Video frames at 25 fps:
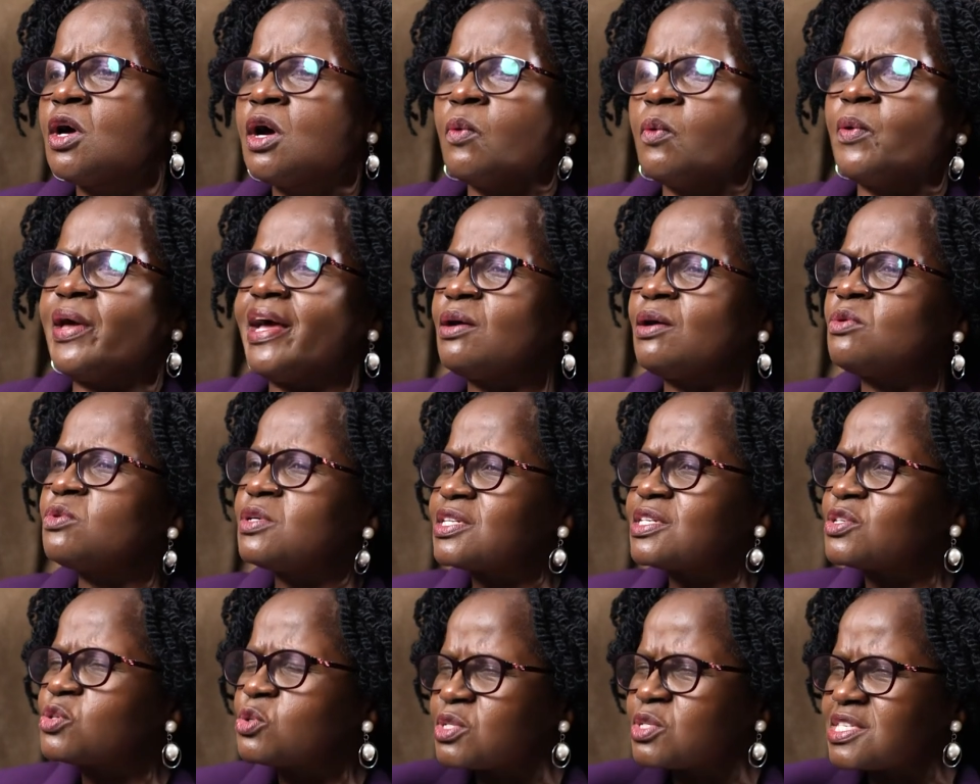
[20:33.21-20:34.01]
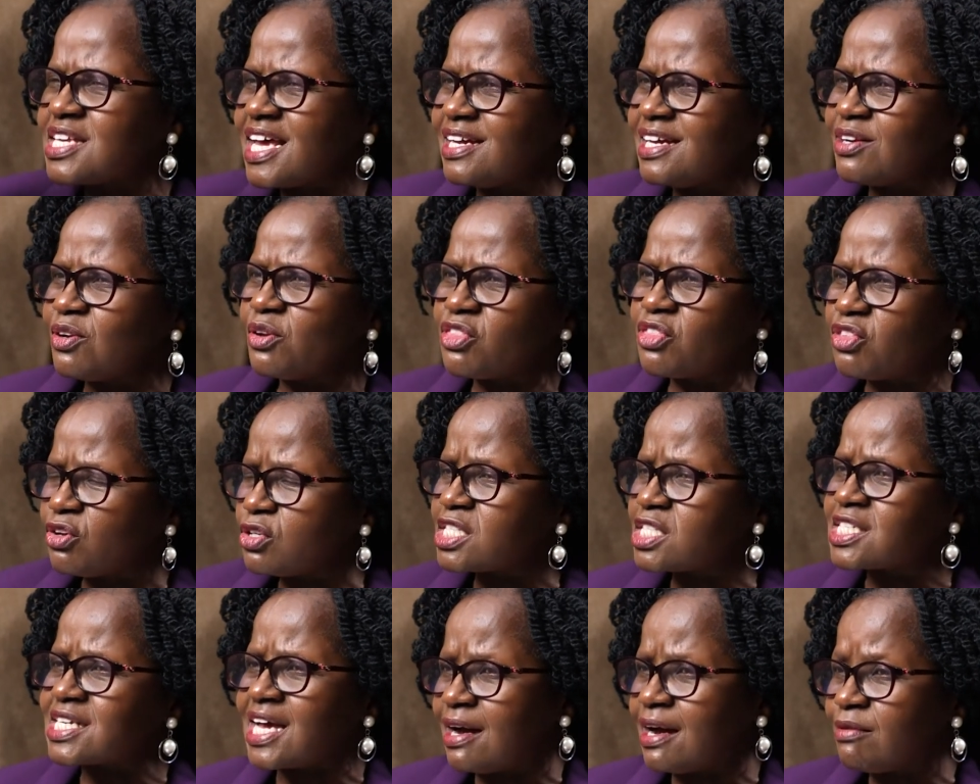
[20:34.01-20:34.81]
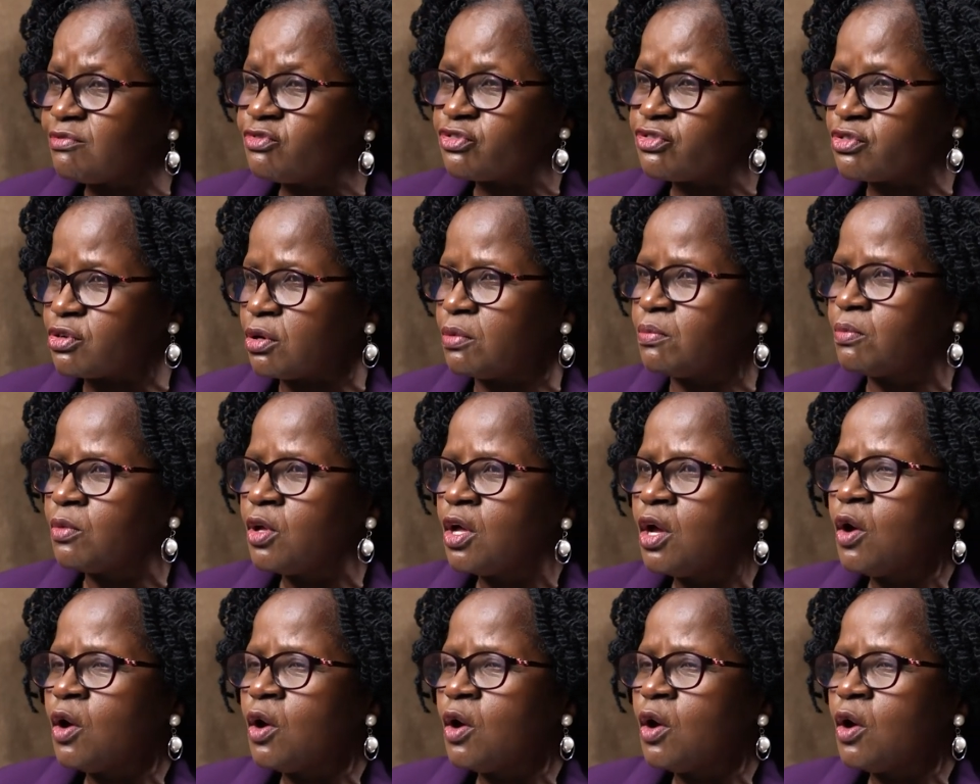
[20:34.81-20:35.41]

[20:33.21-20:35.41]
Where would suicidal thoughts come from?